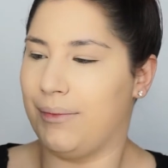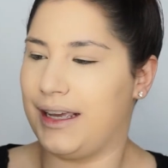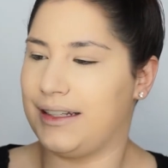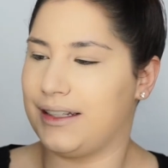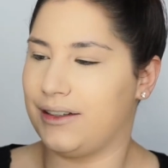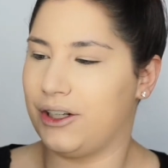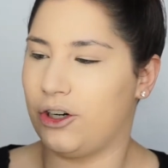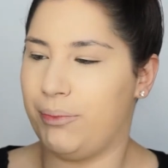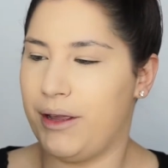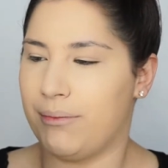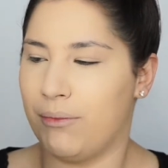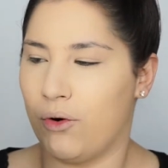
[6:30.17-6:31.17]
It's a little
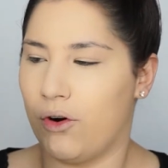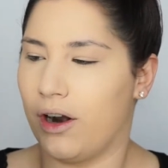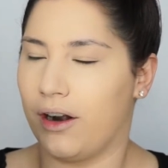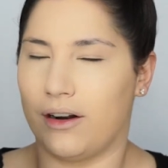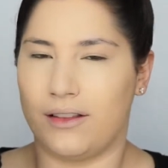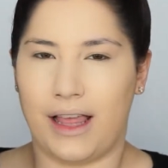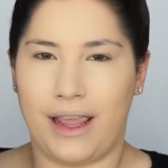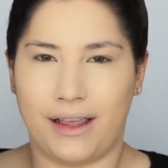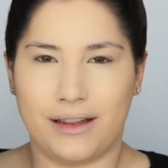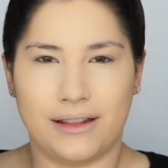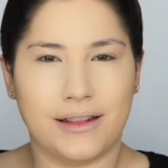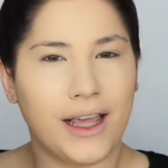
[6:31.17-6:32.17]
bit more like
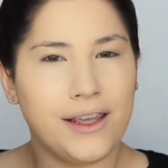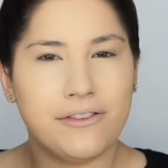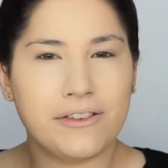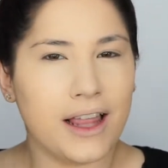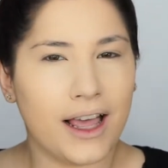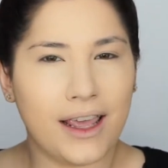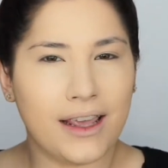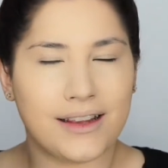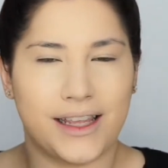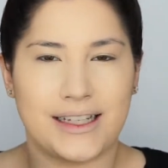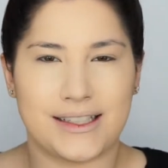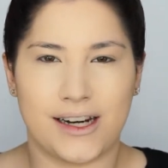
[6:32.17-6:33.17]
lifelike,
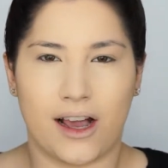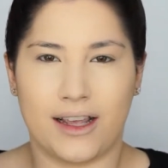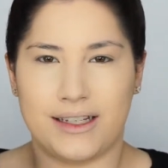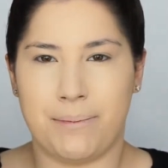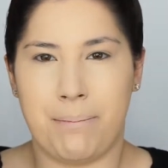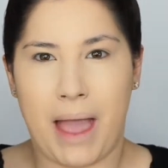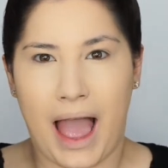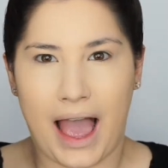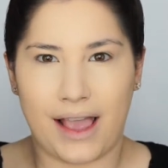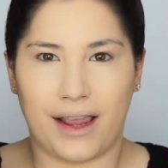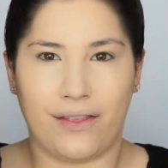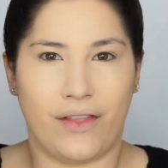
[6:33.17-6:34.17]
like it's not as
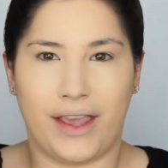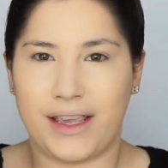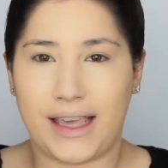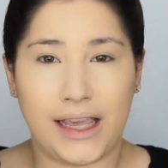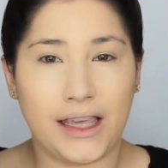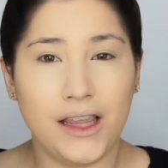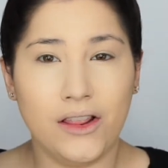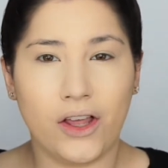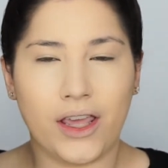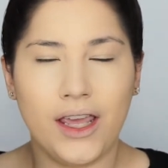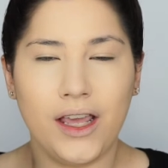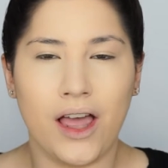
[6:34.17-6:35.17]
matte and like cakey
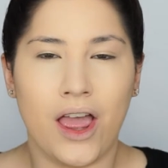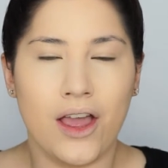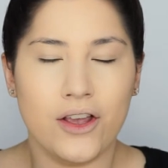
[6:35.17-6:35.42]
looking.